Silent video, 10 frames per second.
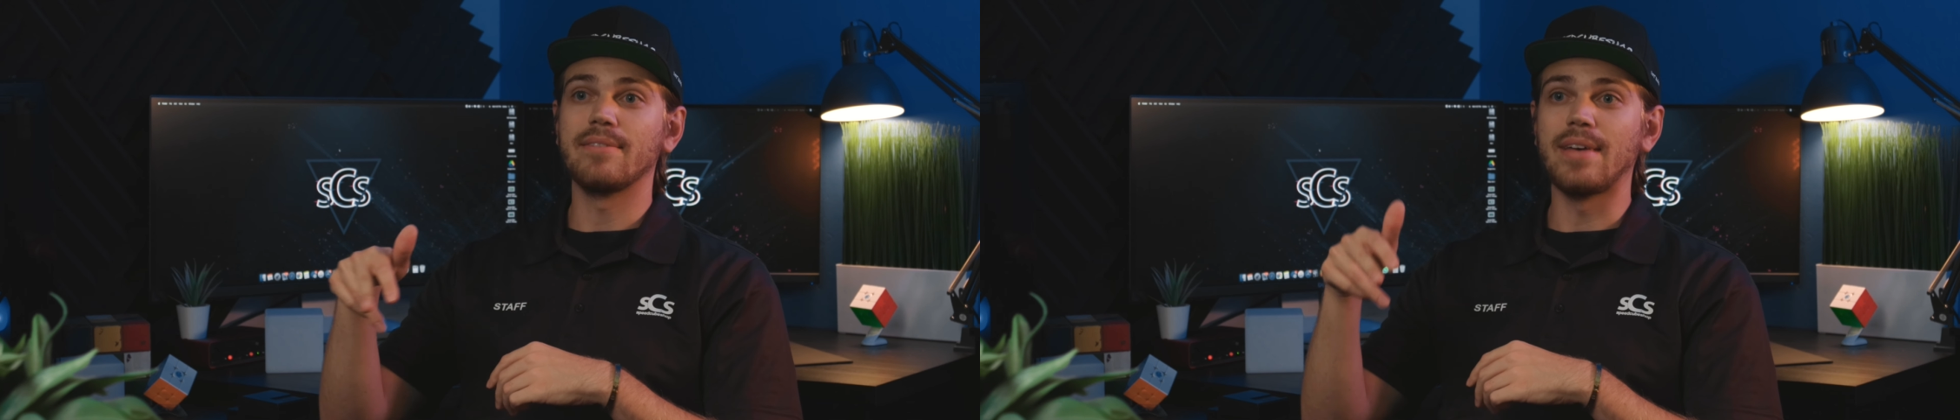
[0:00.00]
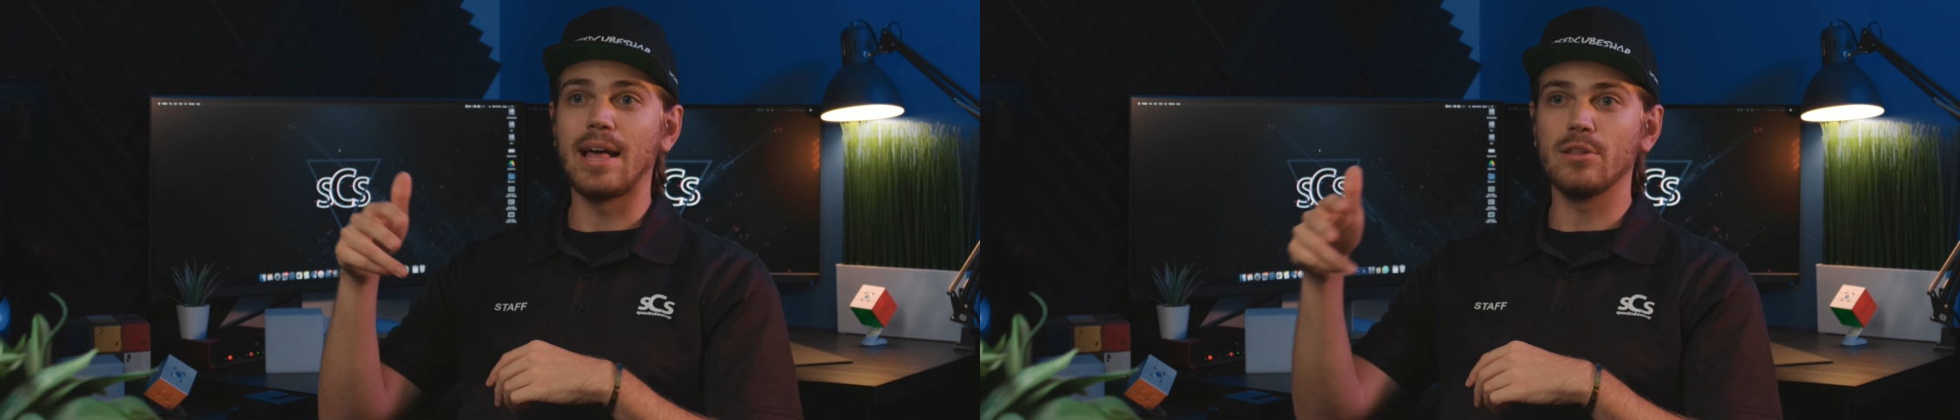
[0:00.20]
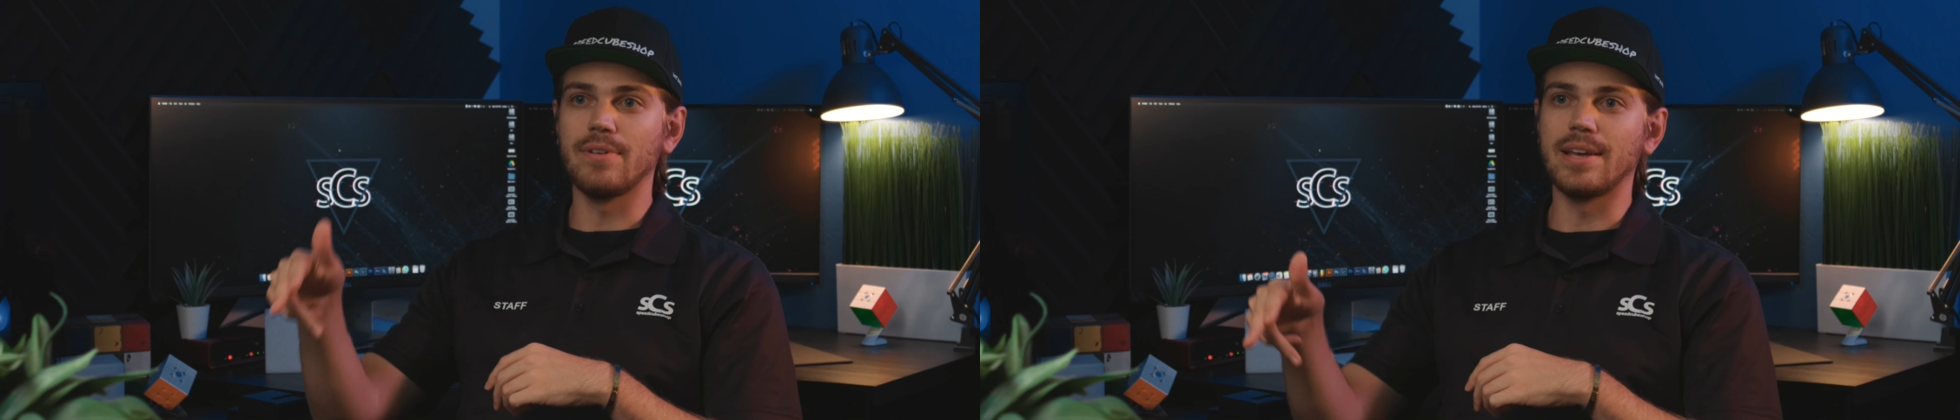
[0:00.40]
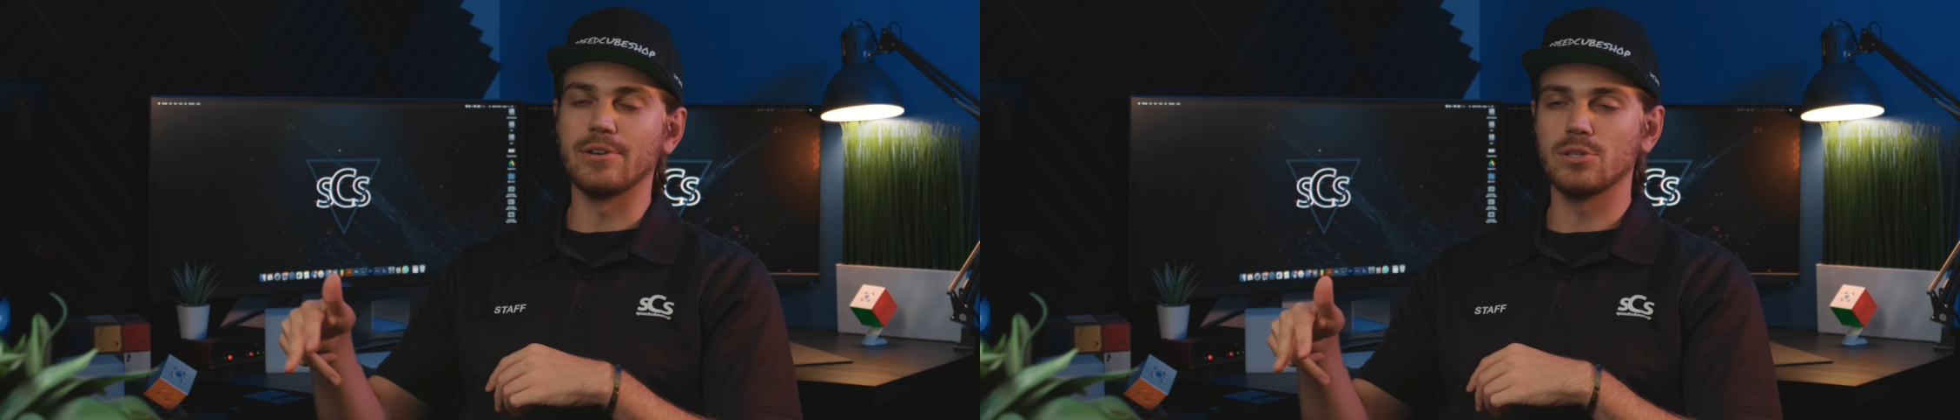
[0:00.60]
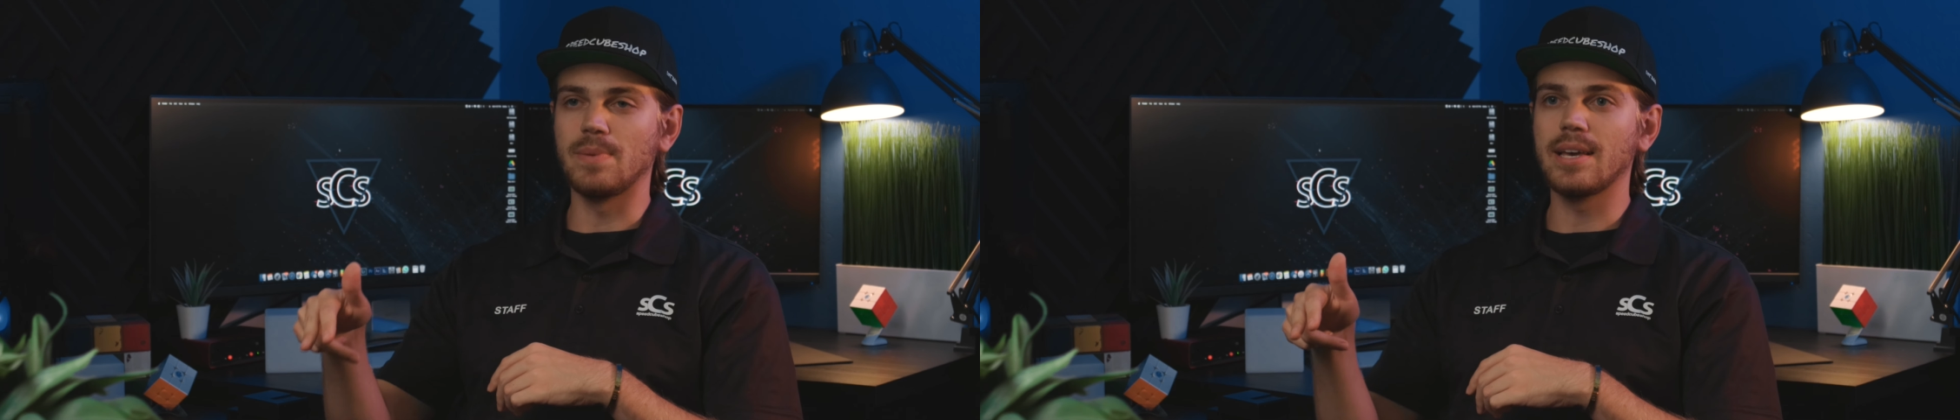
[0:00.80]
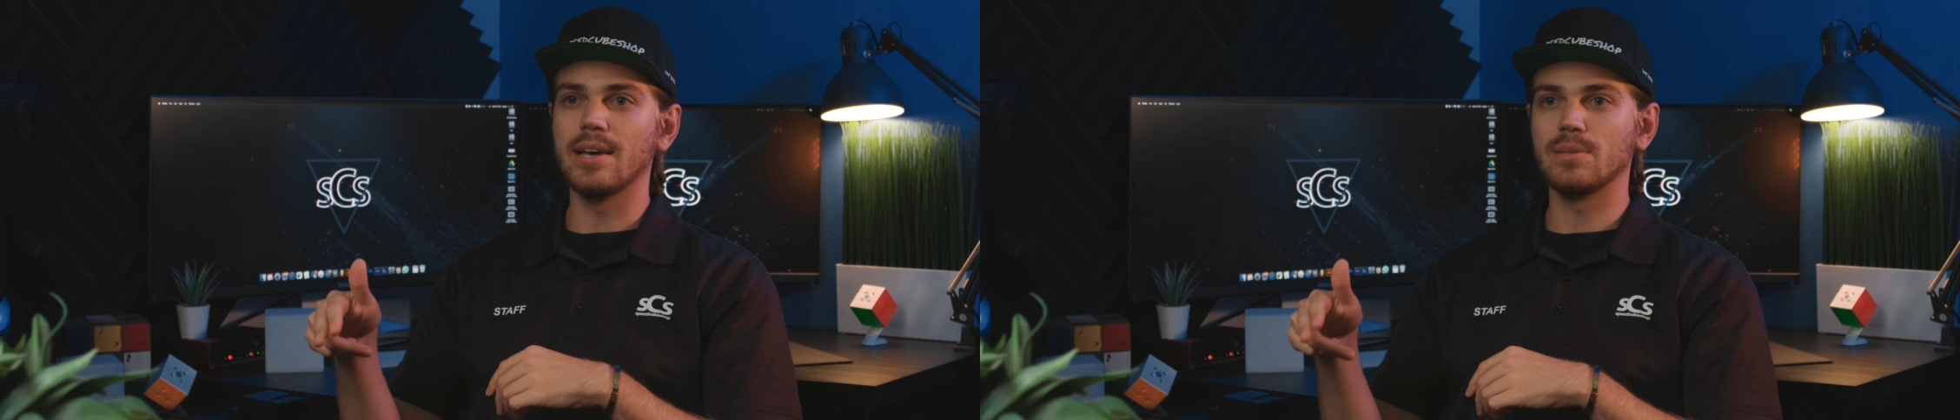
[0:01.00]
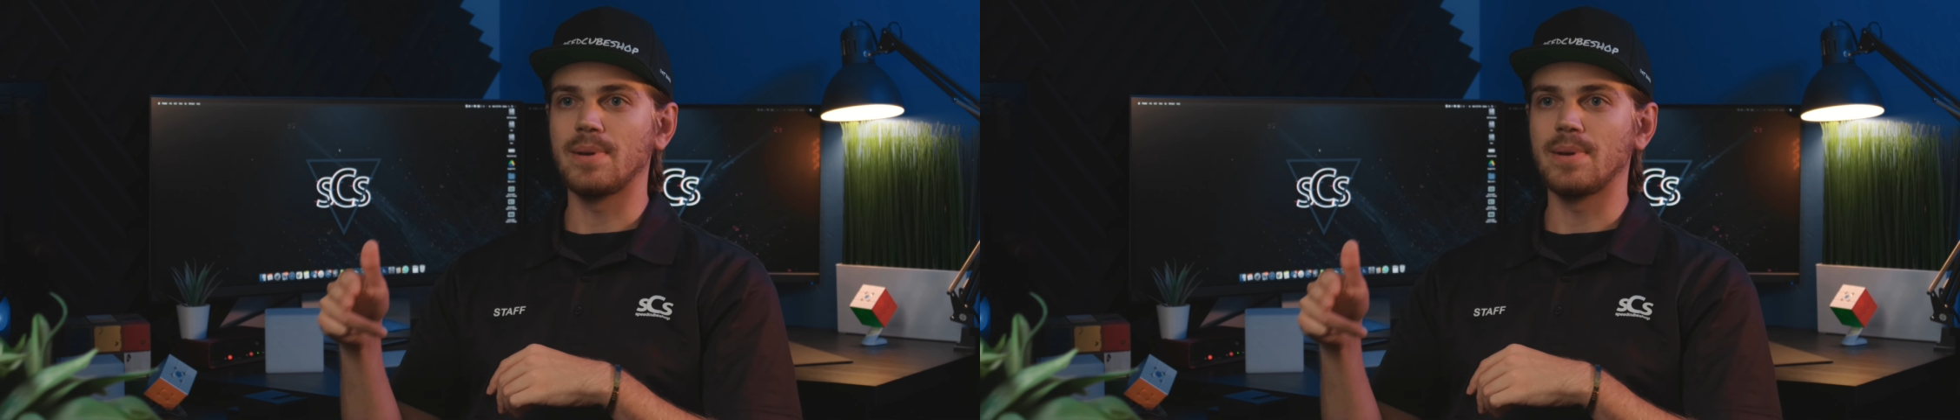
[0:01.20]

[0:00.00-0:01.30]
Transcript: of the elevators because